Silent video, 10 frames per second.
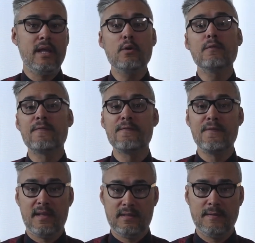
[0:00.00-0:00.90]
It'll
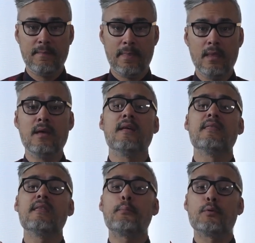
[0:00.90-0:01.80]
fix
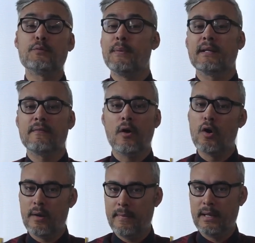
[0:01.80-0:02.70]
the perspective
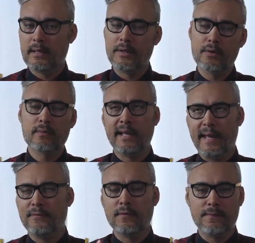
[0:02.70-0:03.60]
automatically. You don't
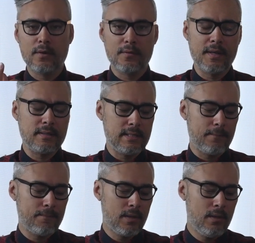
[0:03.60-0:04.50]
have to figure things out.